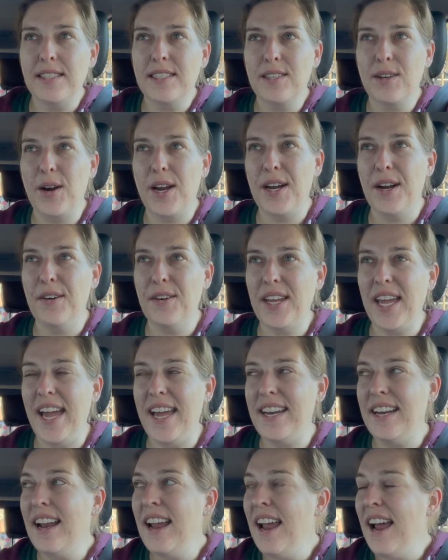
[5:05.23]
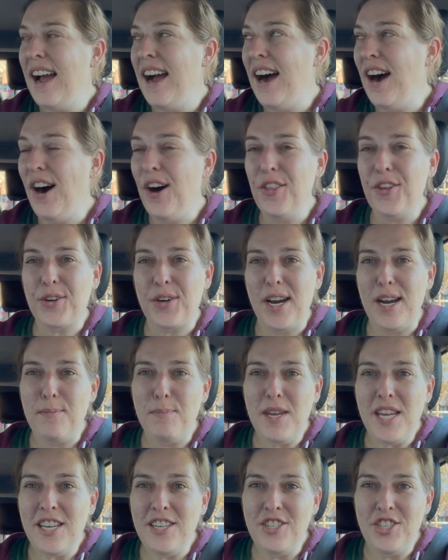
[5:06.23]
So I don't get all the great
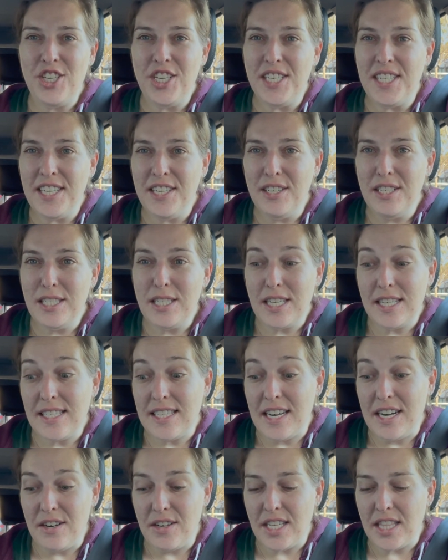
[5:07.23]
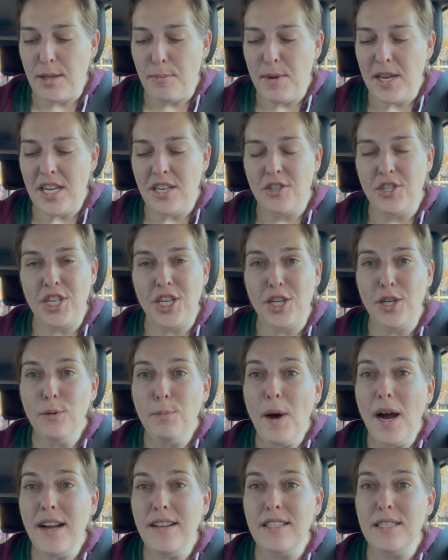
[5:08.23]
P&G deals because I don't get the P&G
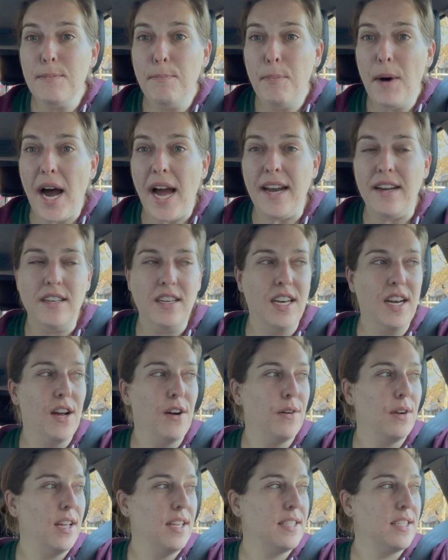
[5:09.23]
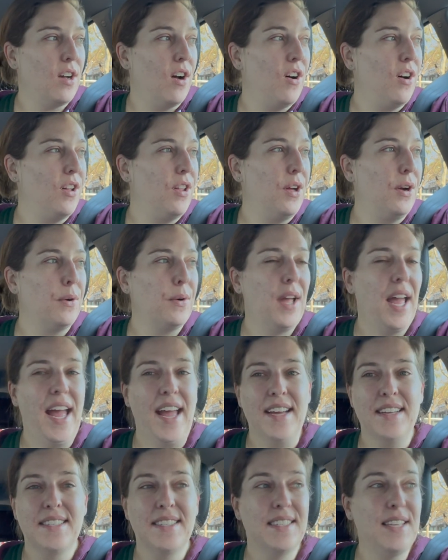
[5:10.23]
coupons, but you know, it's all
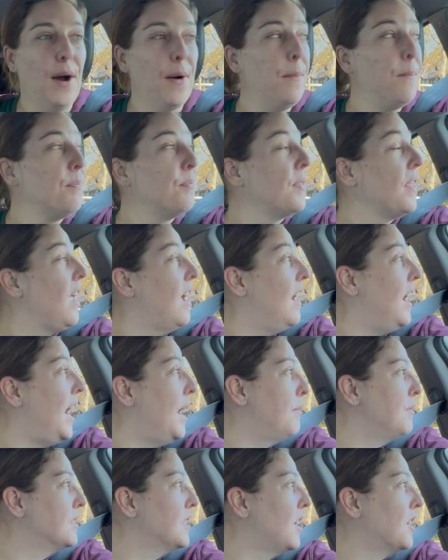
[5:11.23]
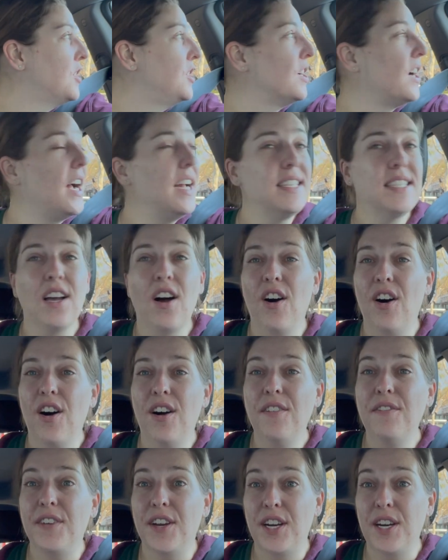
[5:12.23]
okay. So I will talk to you guys
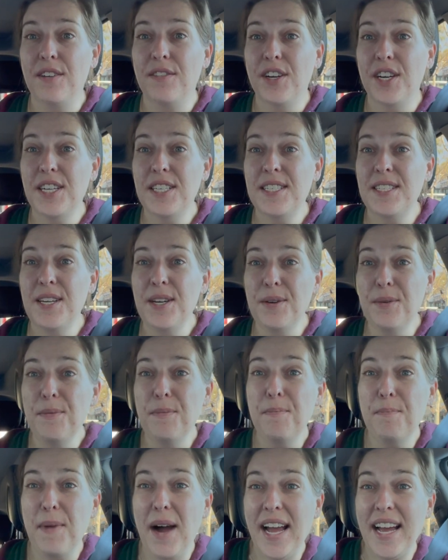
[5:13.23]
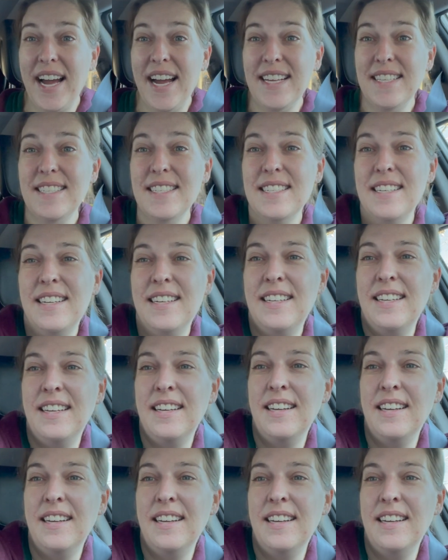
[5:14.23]
all very, very soon. Bye guys.